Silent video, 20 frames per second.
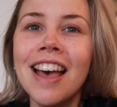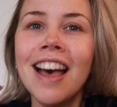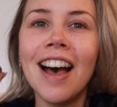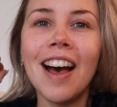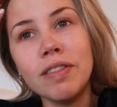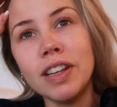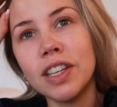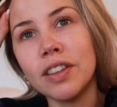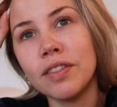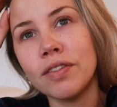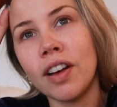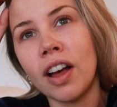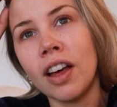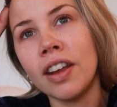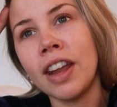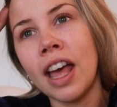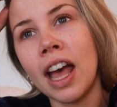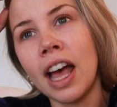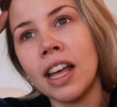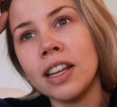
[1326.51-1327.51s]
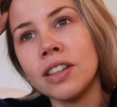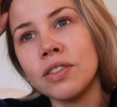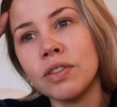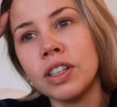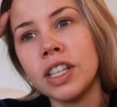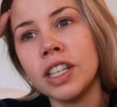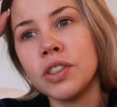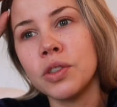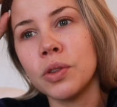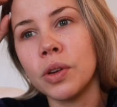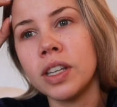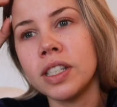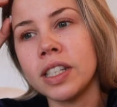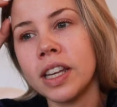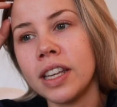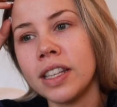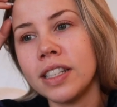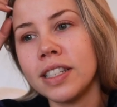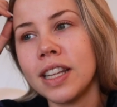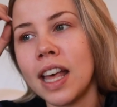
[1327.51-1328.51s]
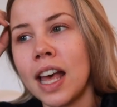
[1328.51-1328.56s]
Really, really good fun and really enjoyed it.